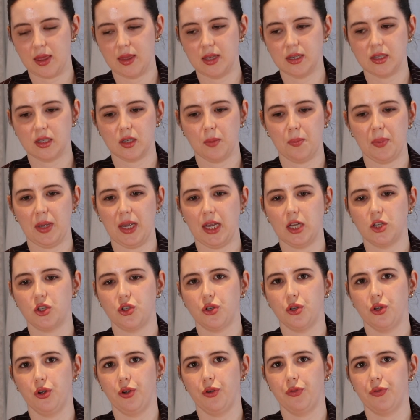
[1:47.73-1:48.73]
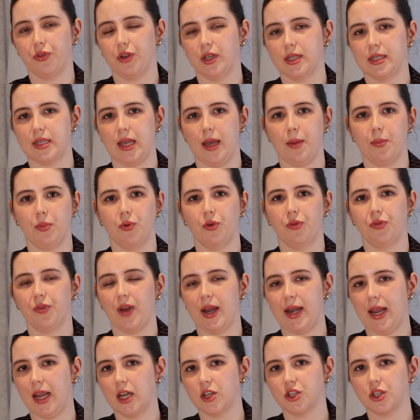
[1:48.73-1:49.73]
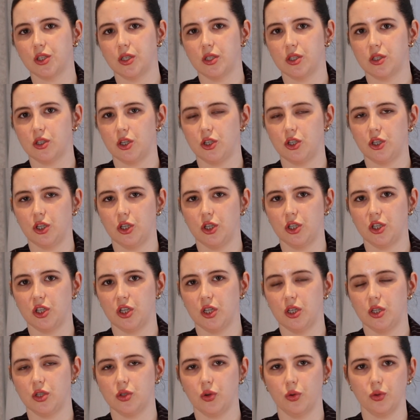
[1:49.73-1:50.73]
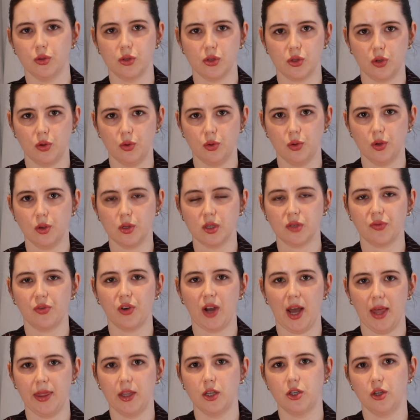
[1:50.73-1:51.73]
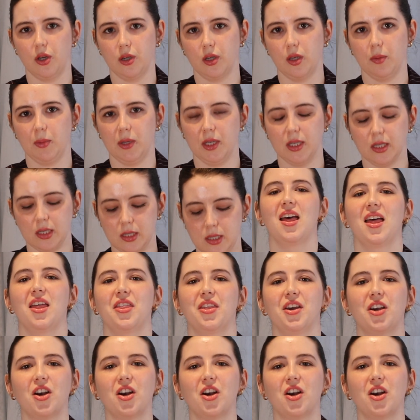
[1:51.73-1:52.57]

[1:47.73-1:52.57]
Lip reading: This could be to, for example, financial institutions or schools for other documents.